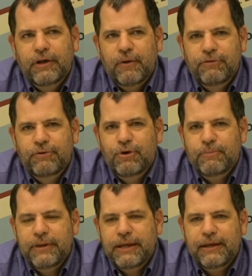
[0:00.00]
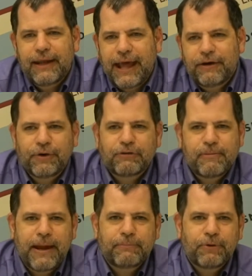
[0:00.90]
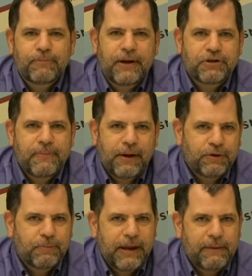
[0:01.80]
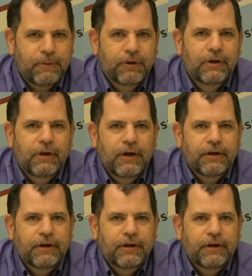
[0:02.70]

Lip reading: Don't assume the editor remembers much about your paper.